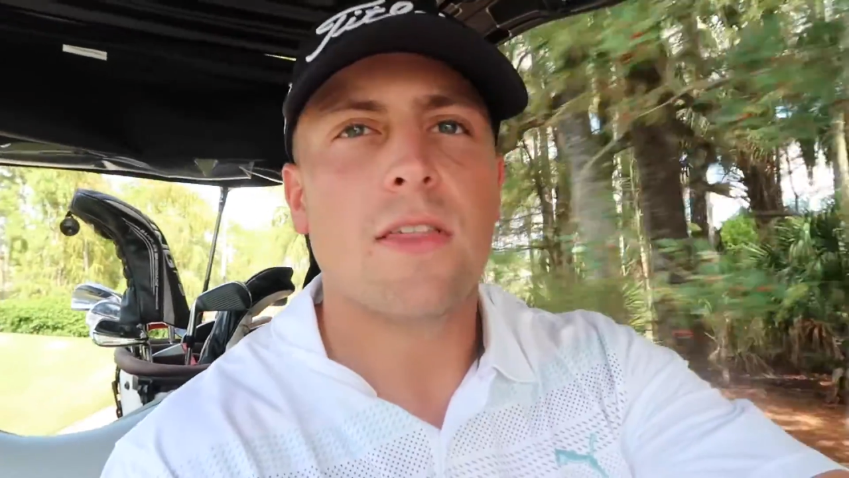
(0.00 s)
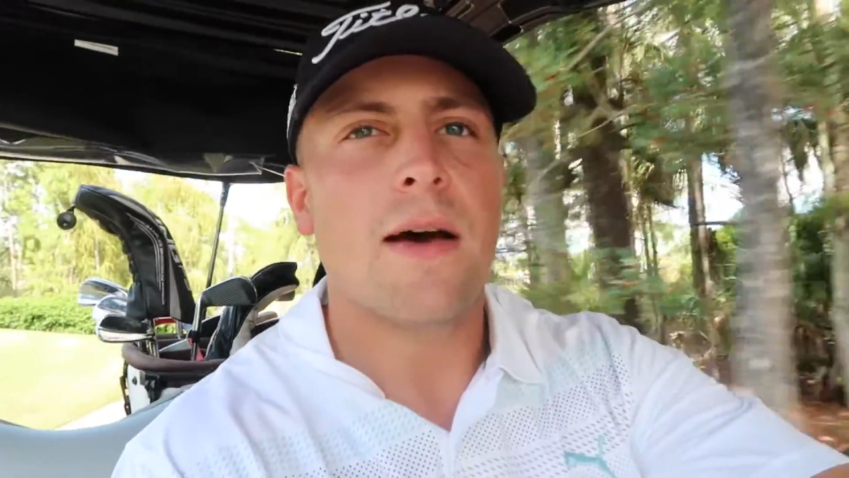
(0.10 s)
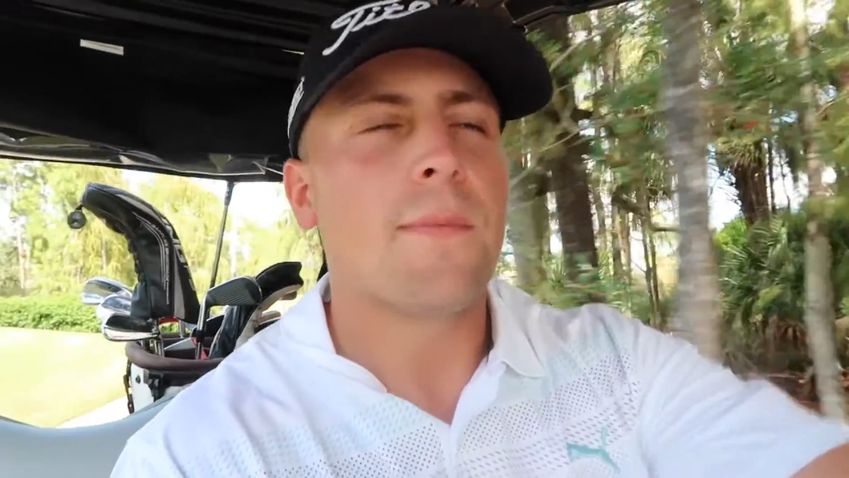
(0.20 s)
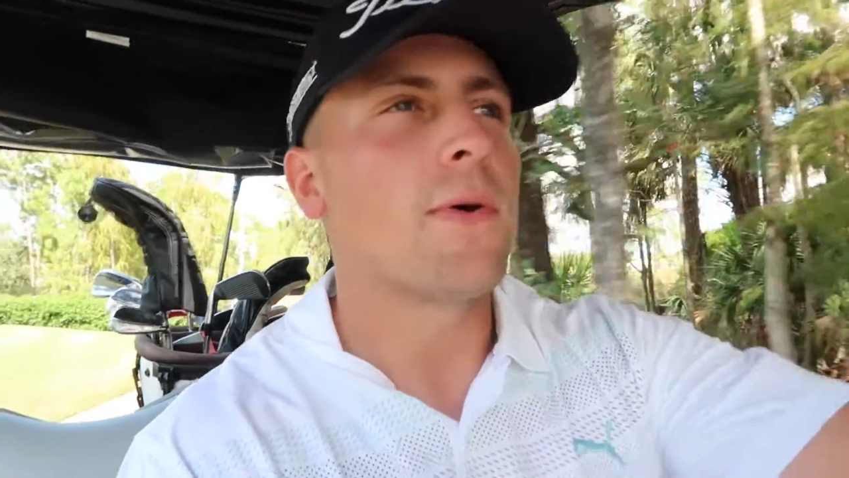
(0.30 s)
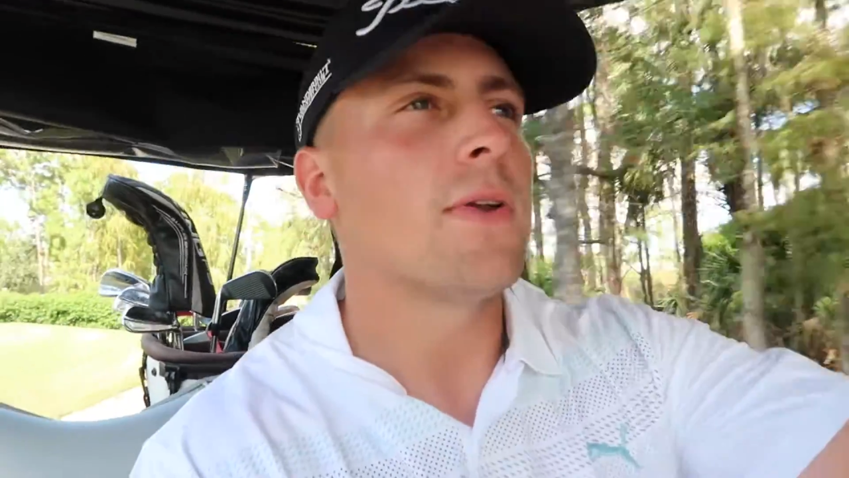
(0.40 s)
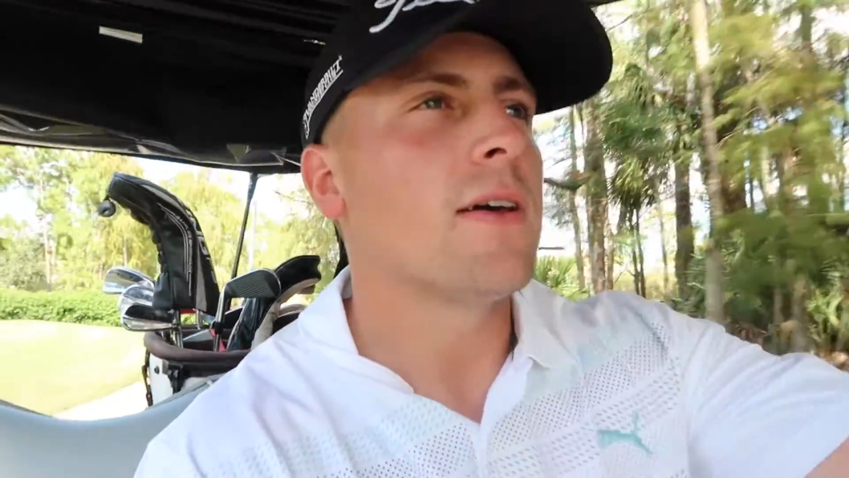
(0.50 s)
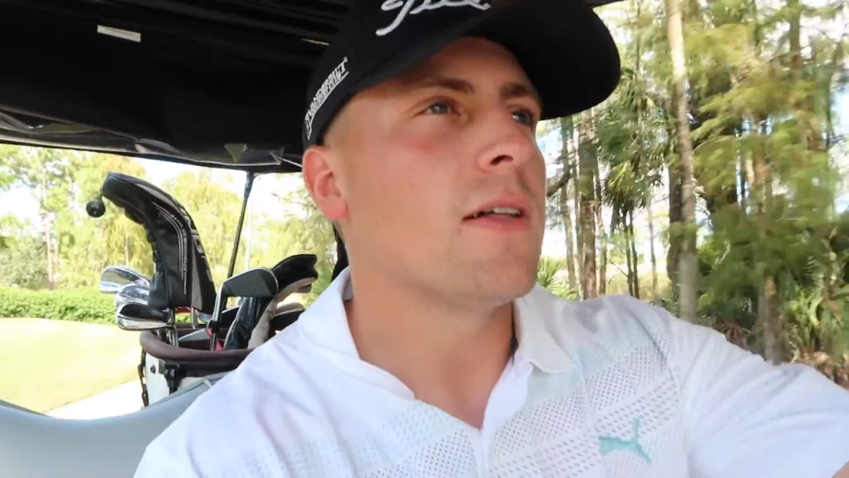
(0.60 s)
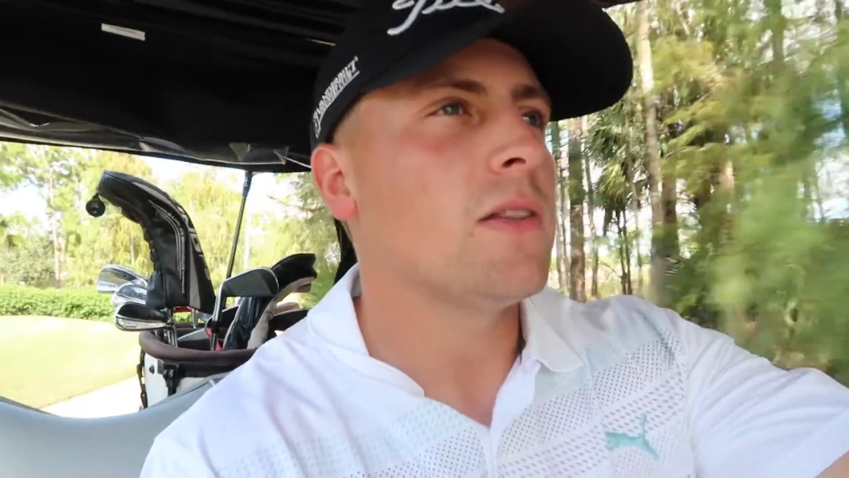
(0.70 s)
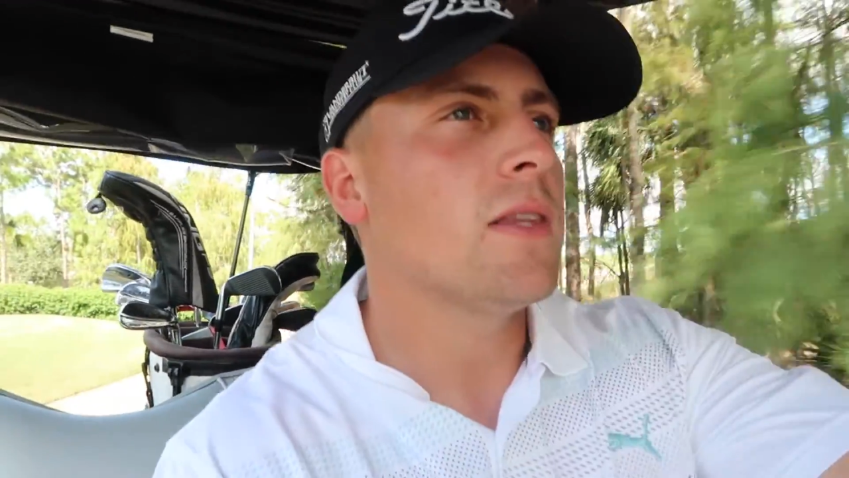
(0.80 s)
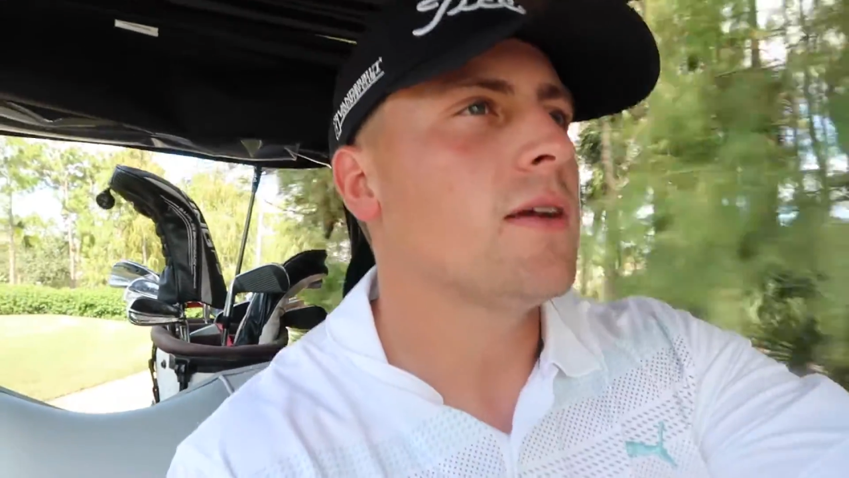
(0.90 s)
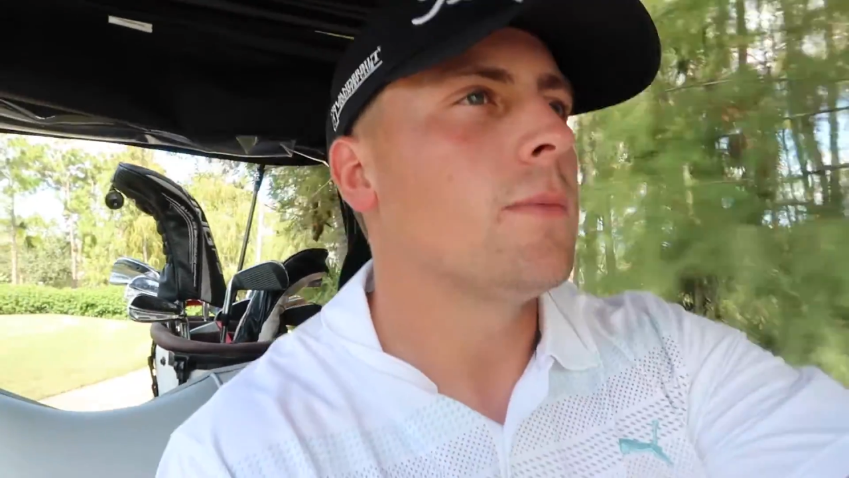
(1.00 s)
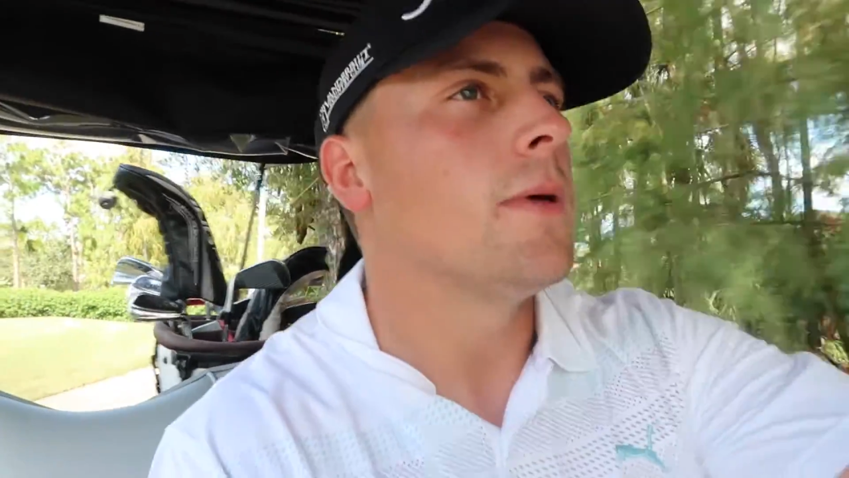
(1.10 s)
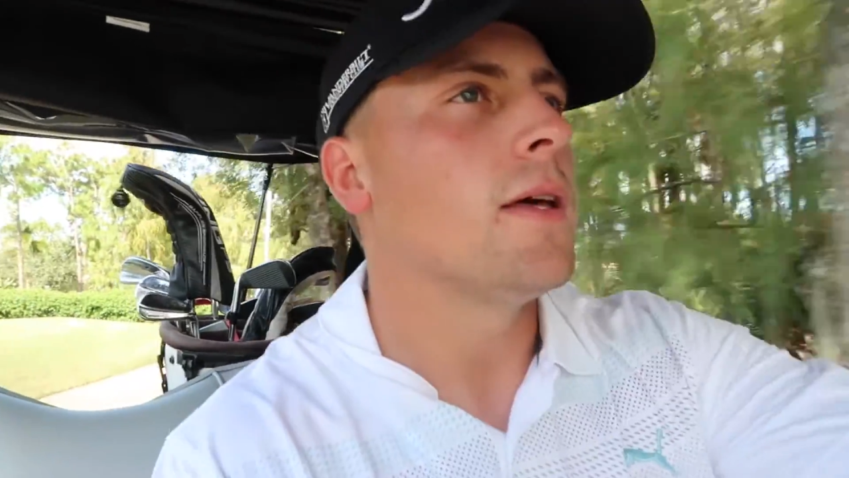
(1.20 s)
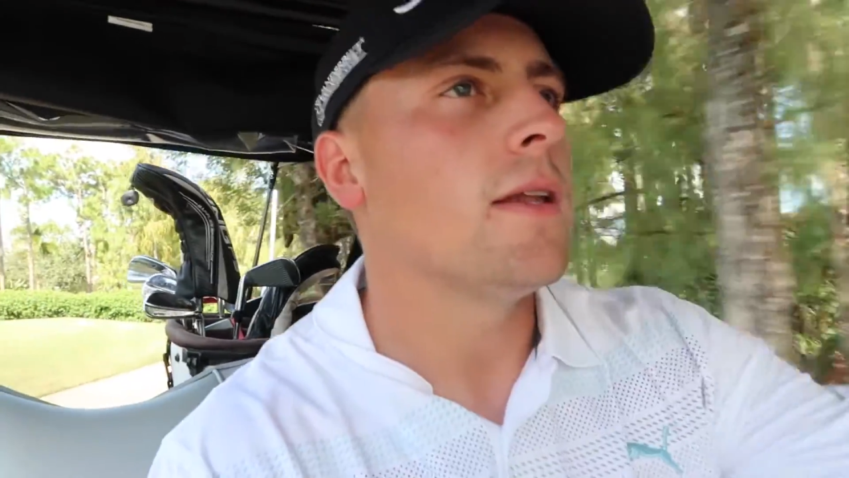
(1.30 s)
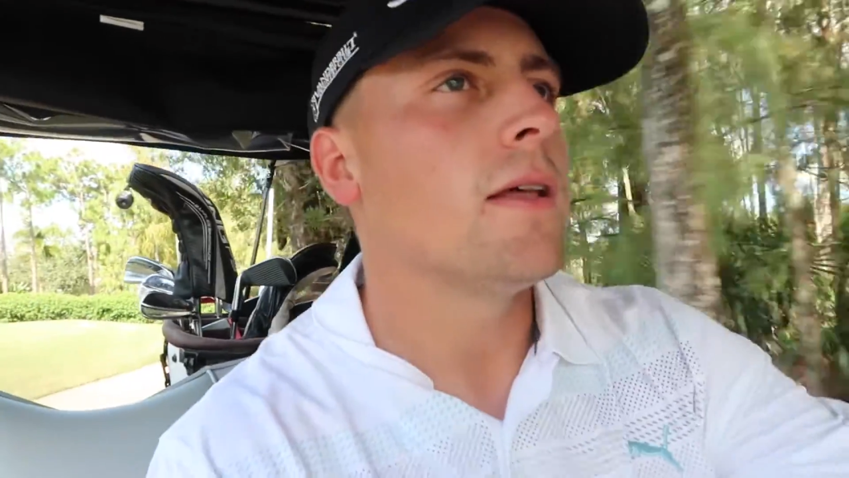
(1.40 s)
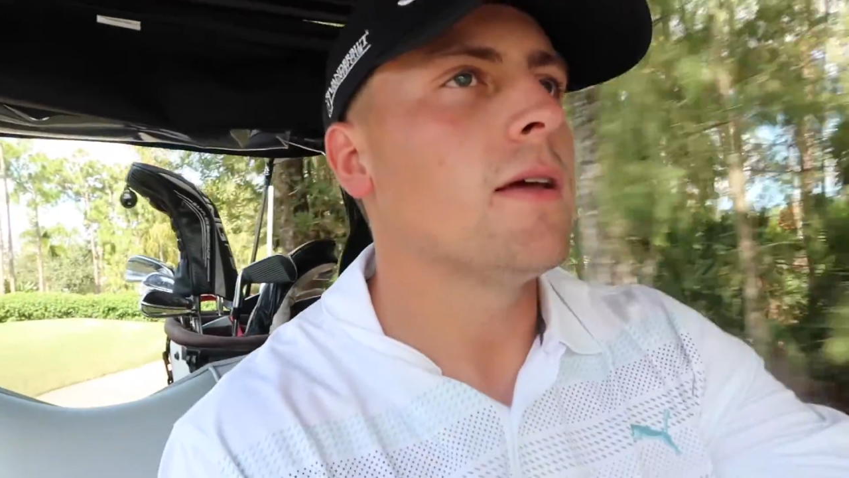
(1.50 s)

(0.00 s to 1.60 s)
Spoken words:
that one a little bit.